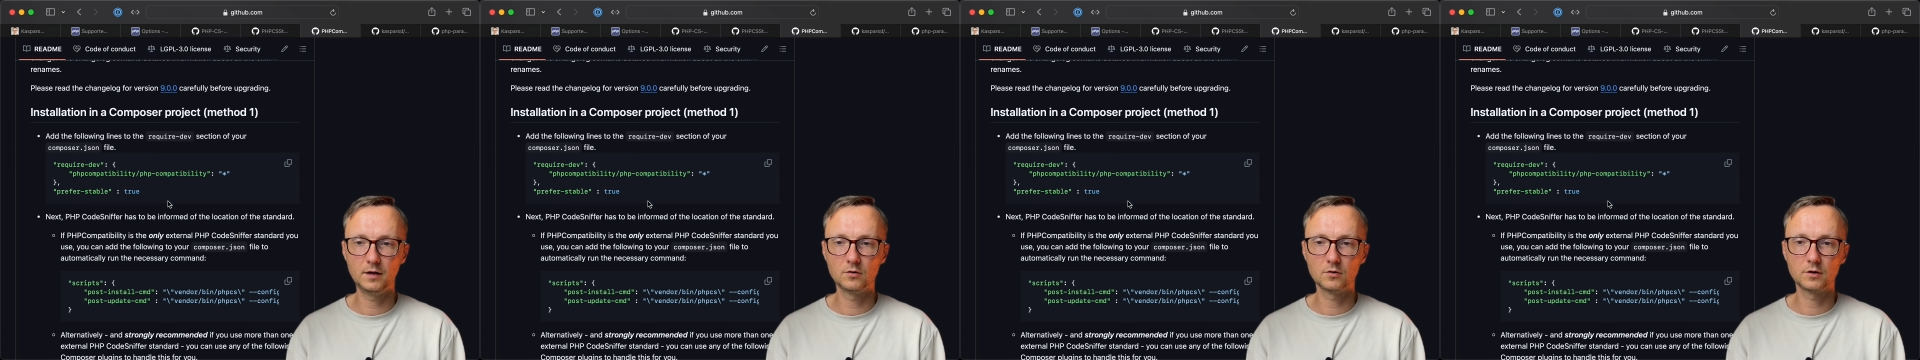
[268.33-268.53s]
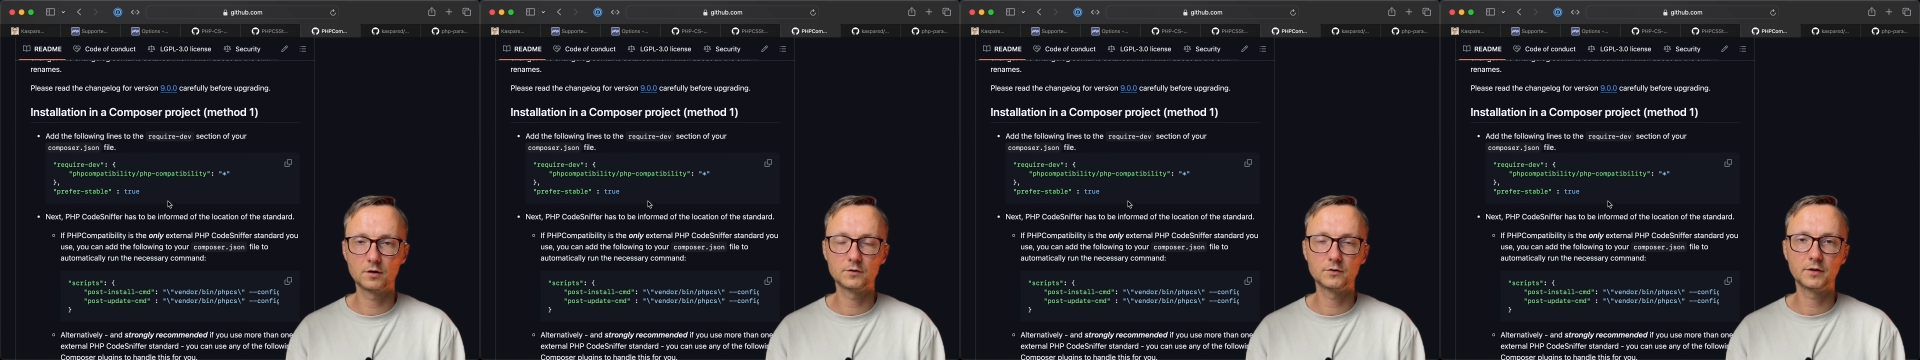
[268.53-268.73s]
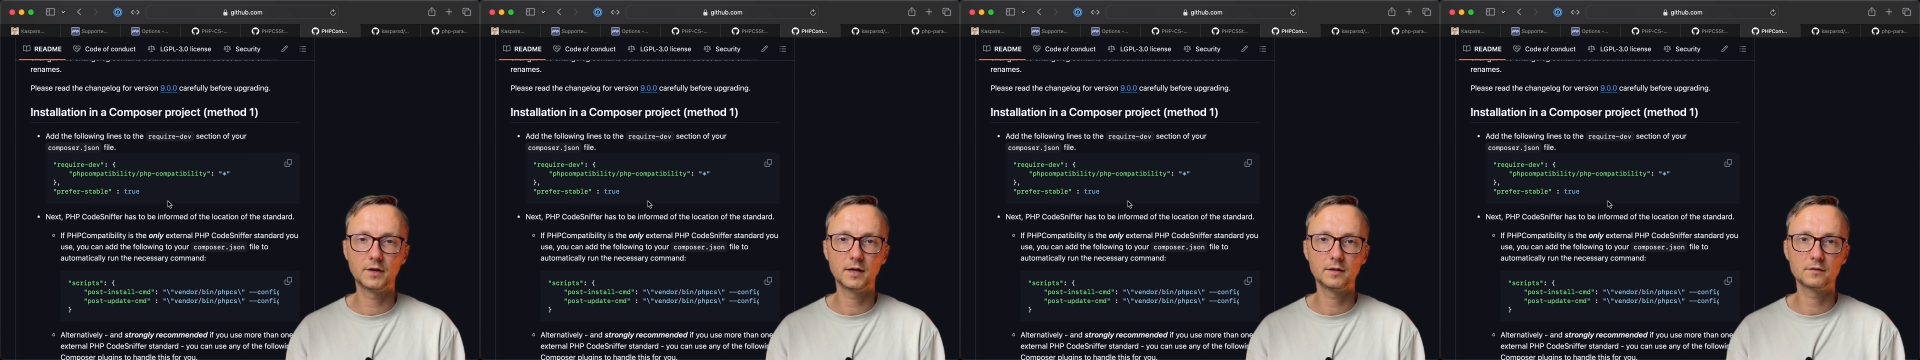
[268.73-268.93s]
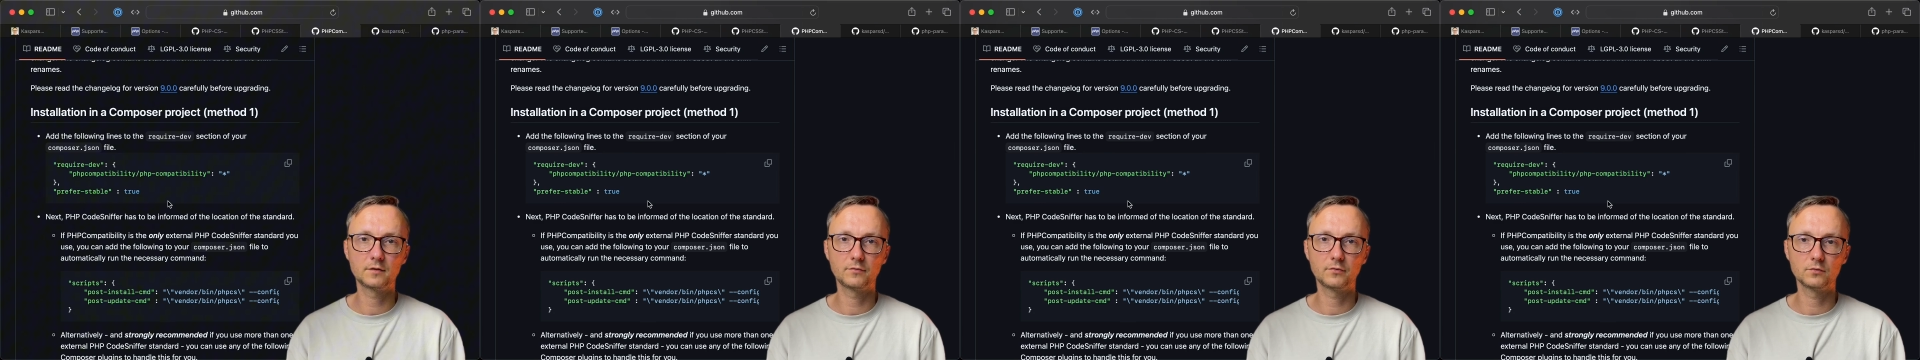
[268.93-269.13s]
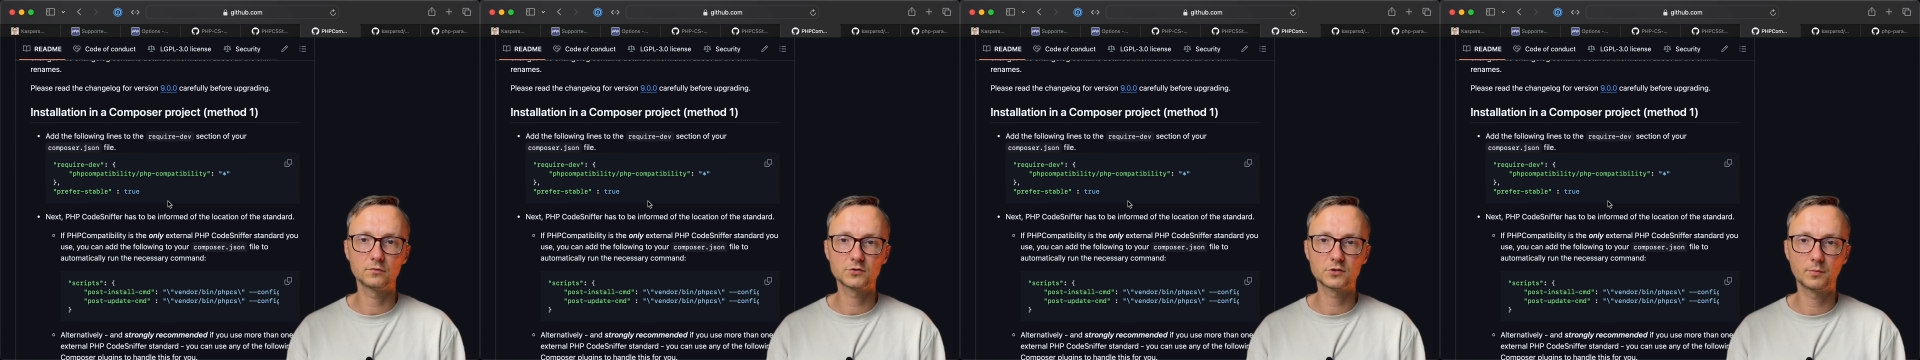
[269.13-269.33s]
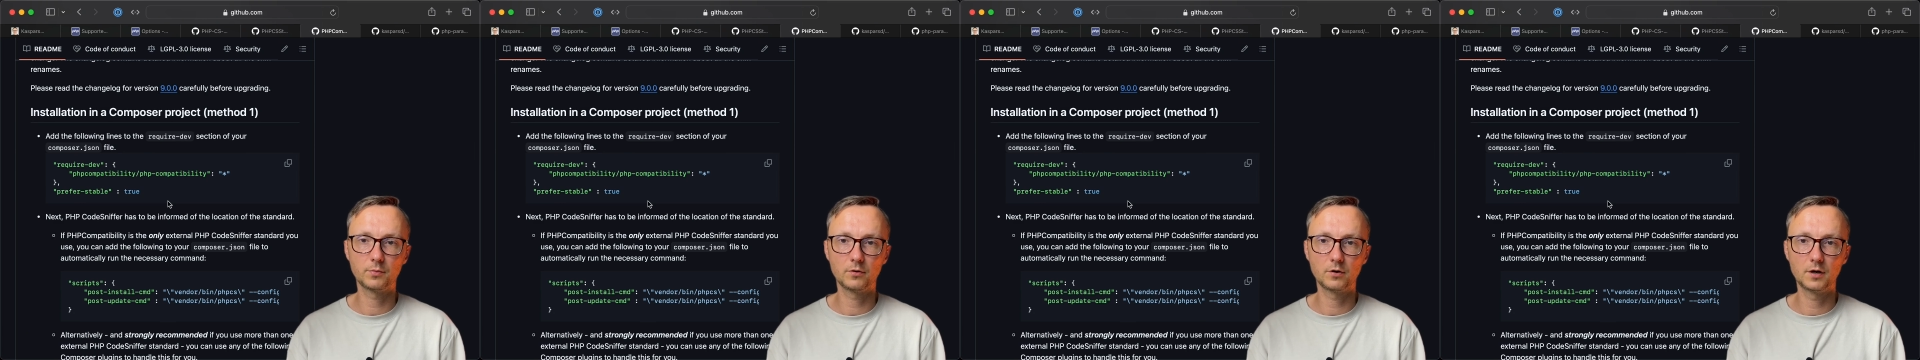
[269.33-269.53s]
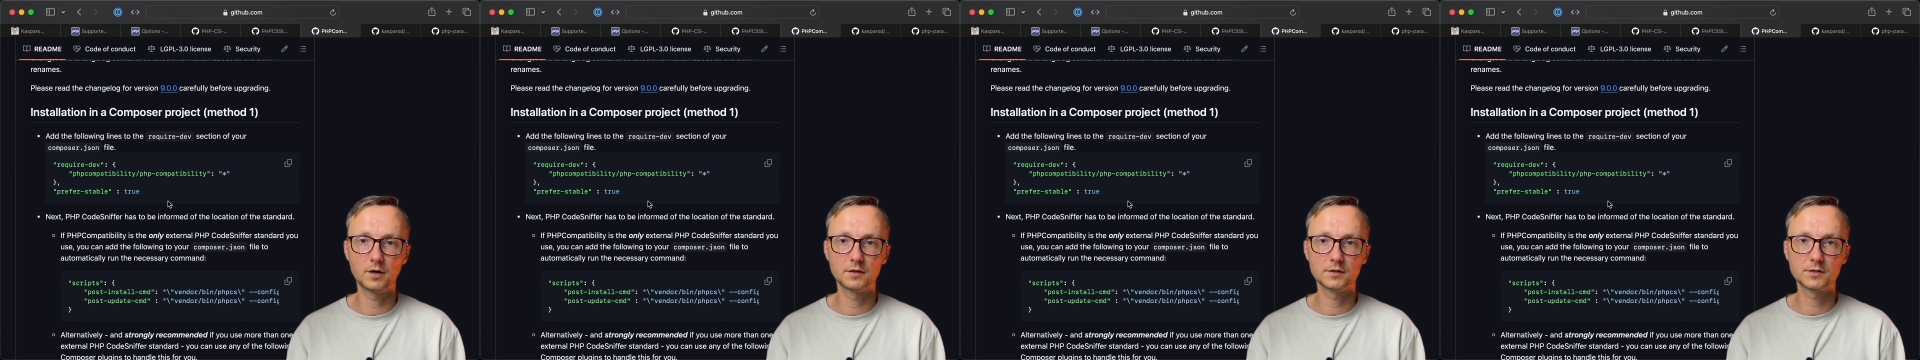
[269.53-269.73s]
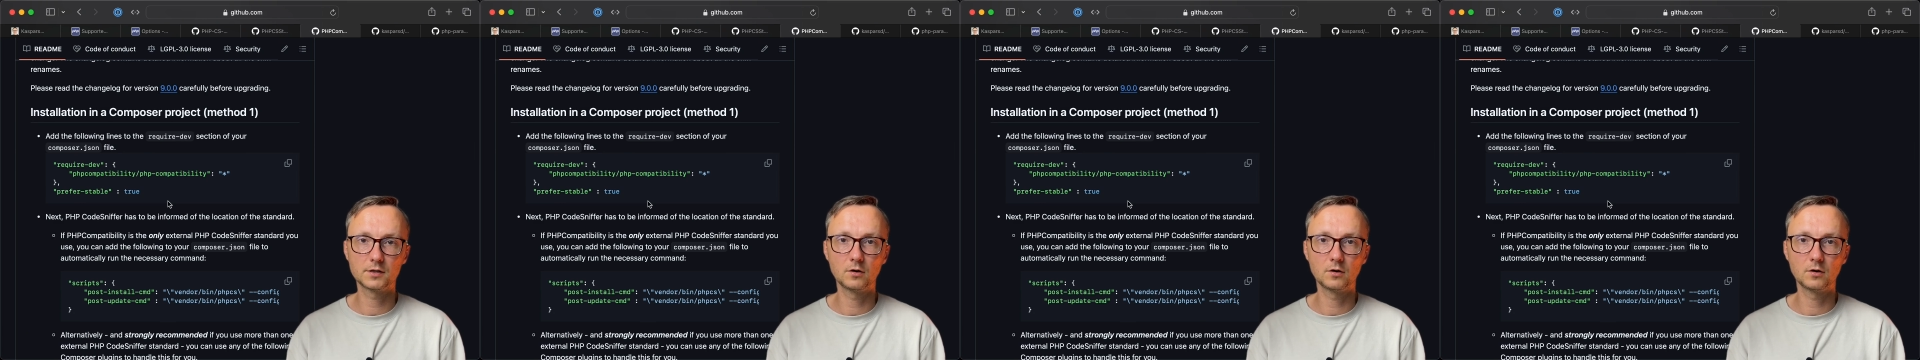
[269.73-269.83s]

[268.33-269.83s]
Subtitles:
in order to get the full support.